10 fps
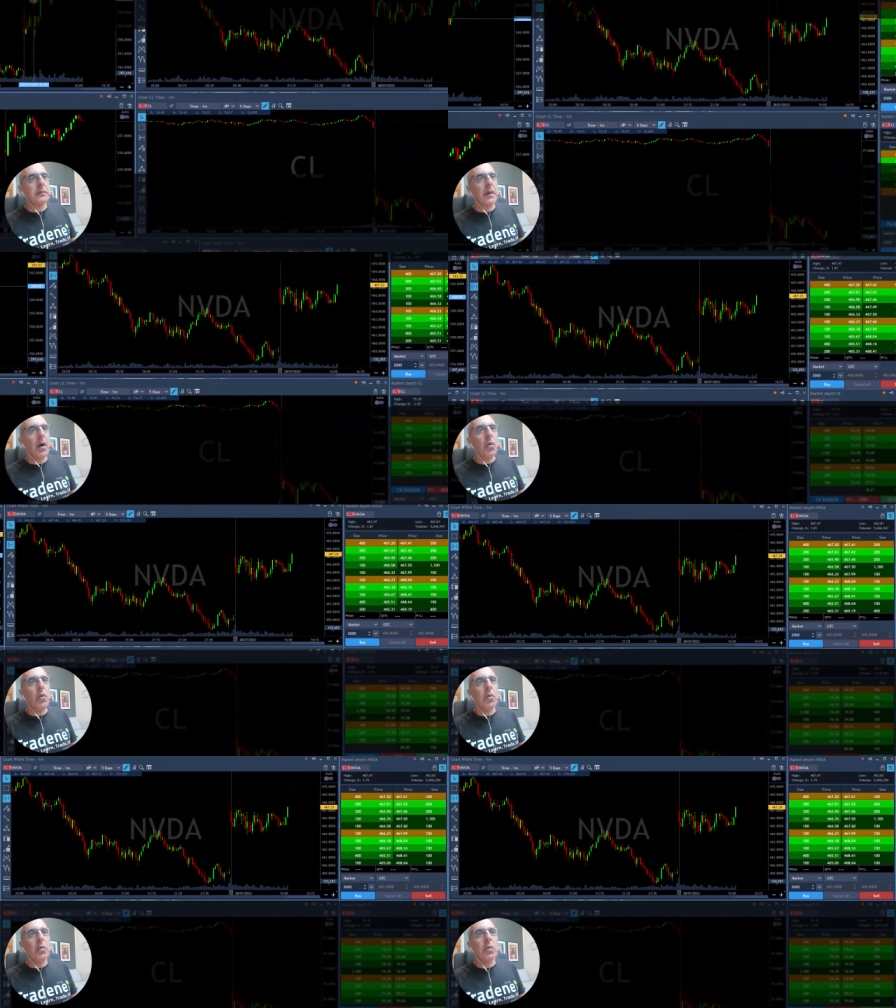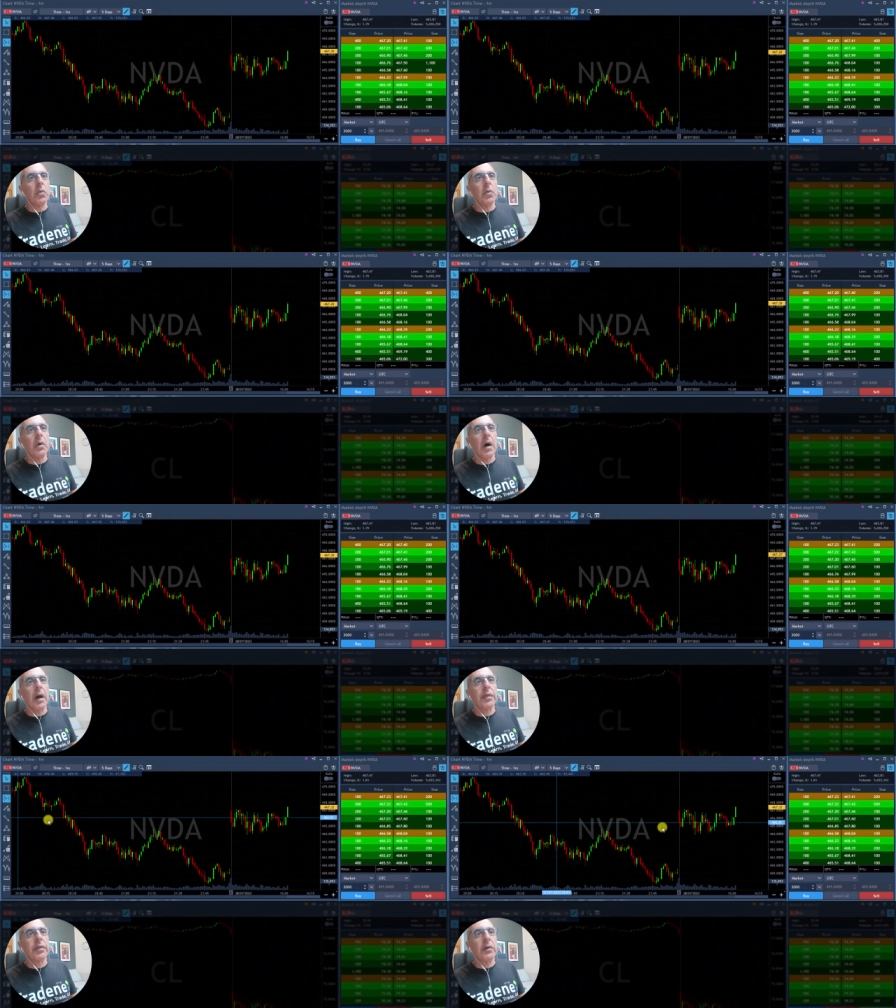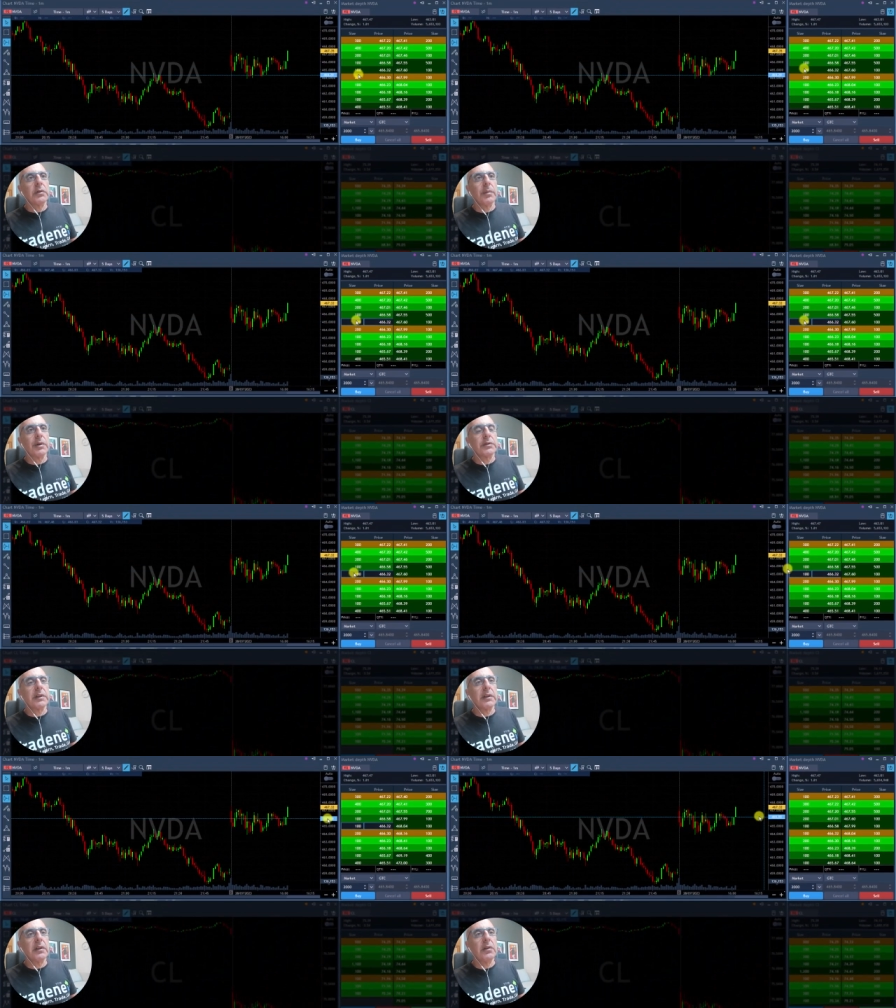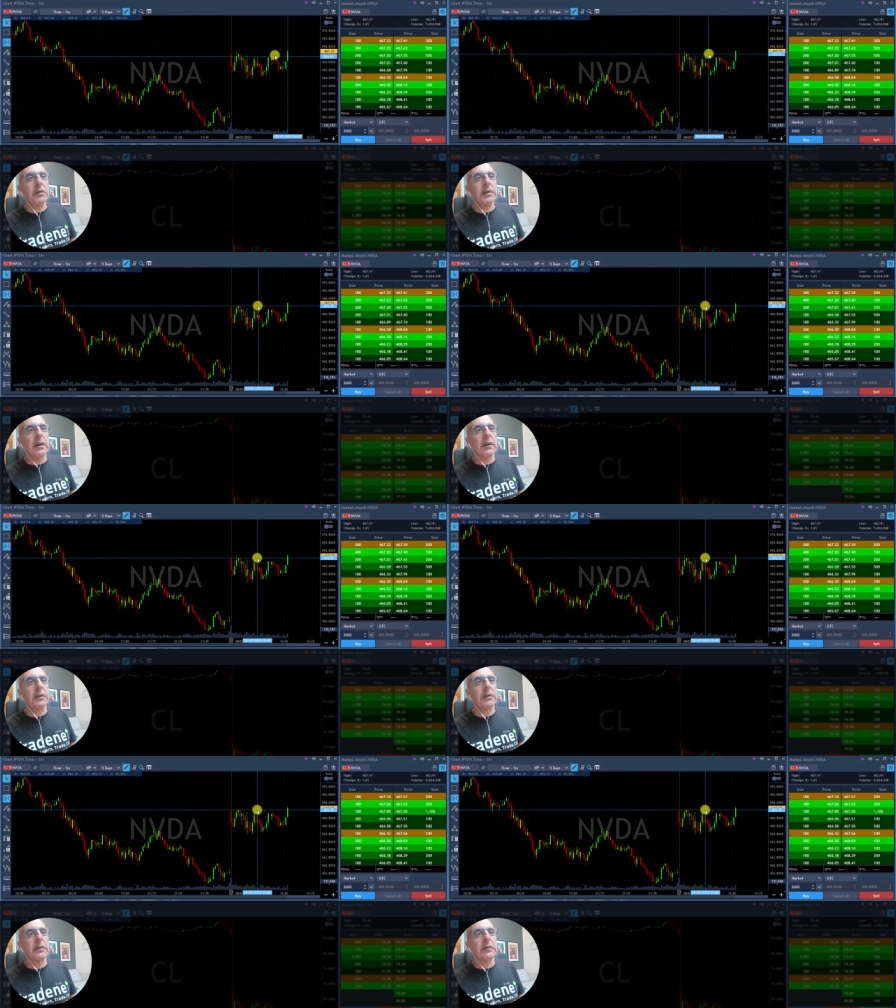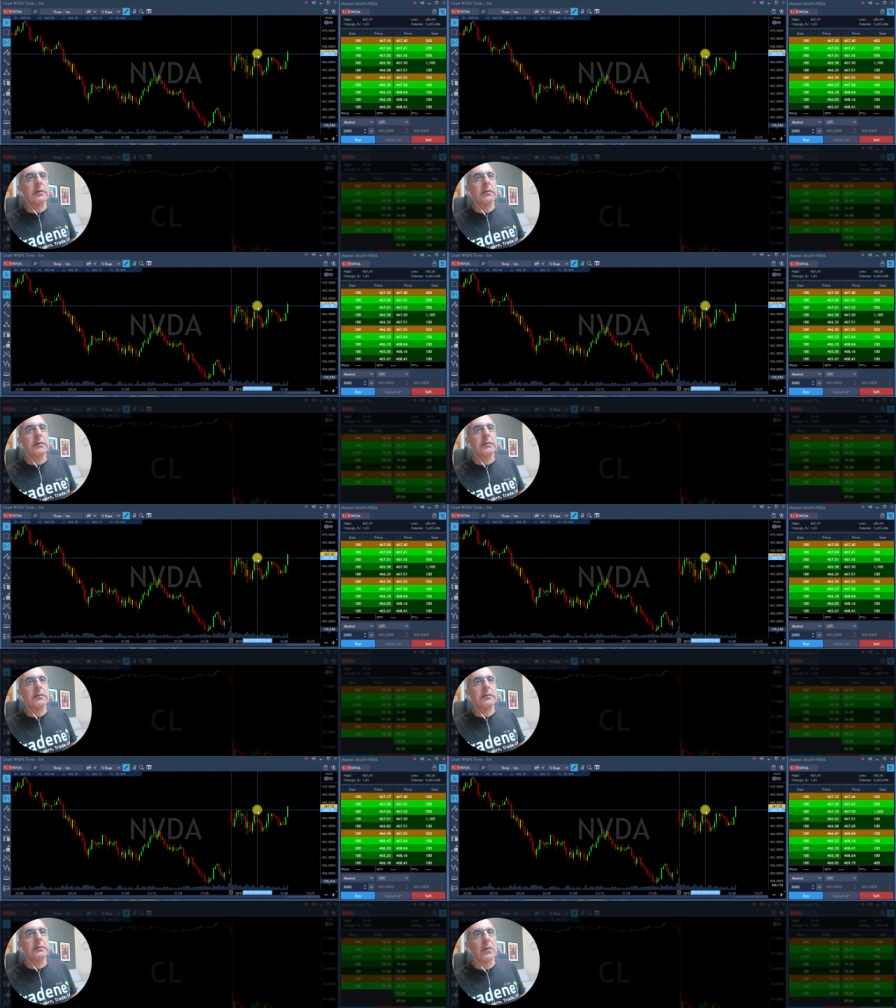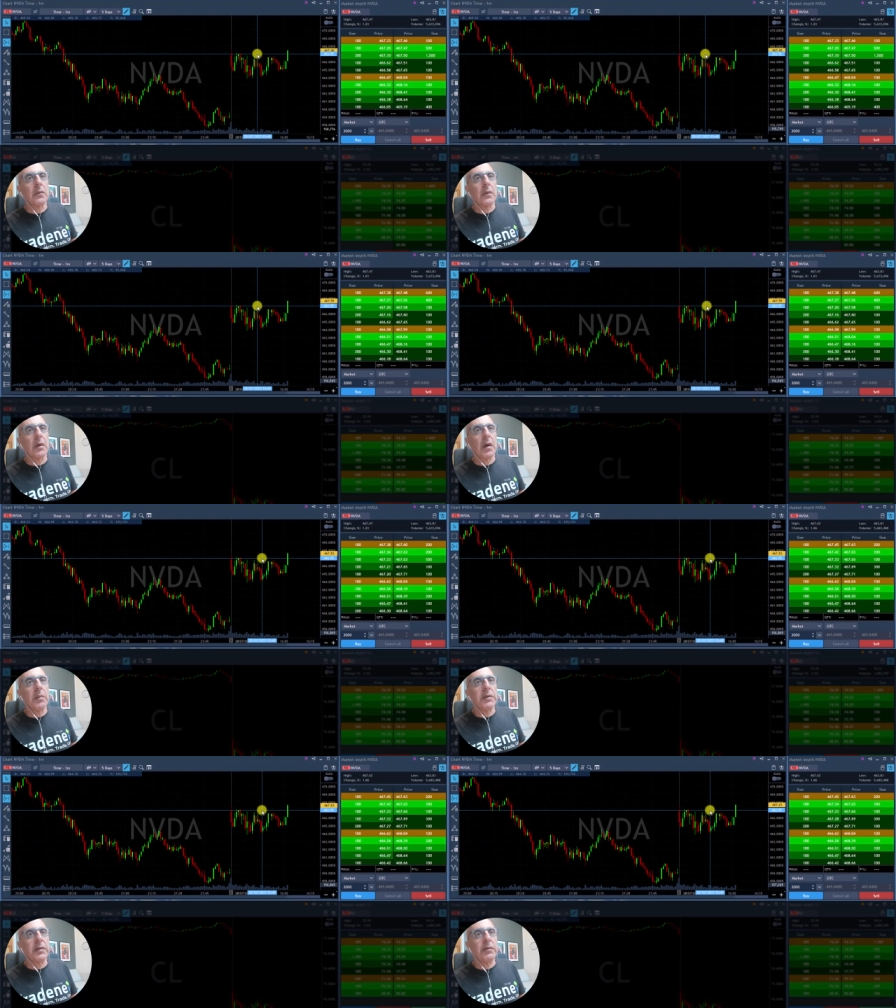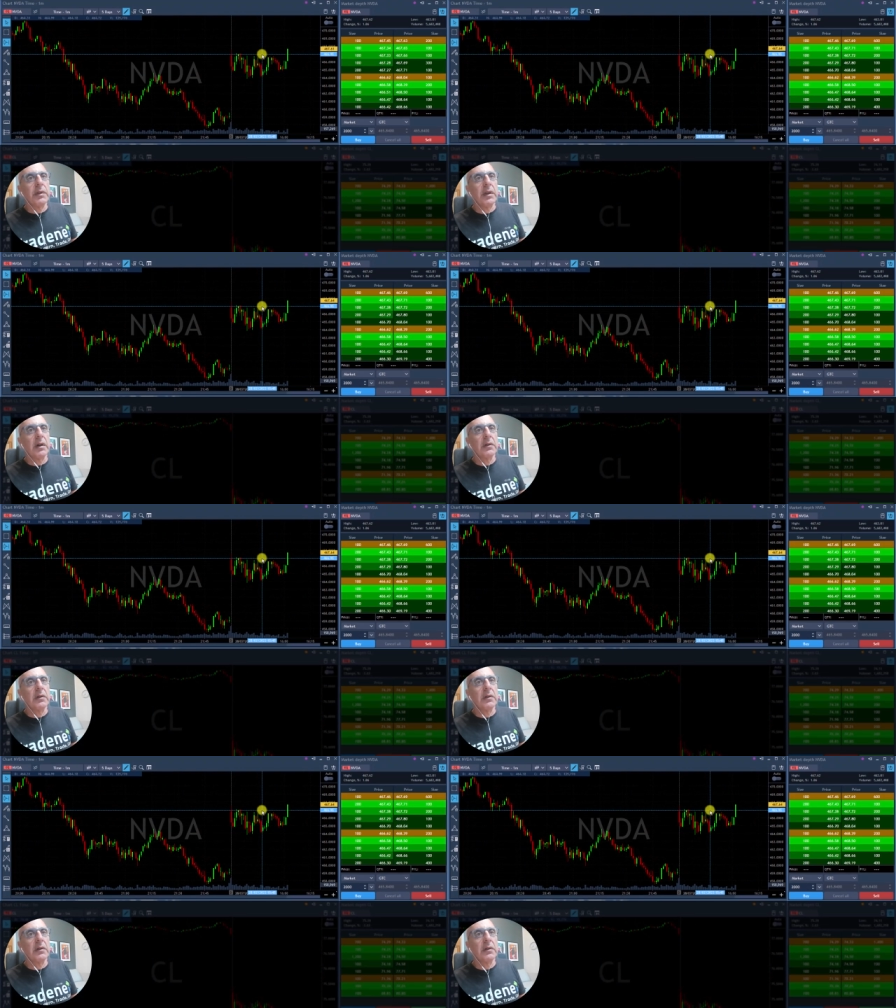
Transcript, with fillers: Oh, I thought about it. I did not take it. I missed NVIDIA.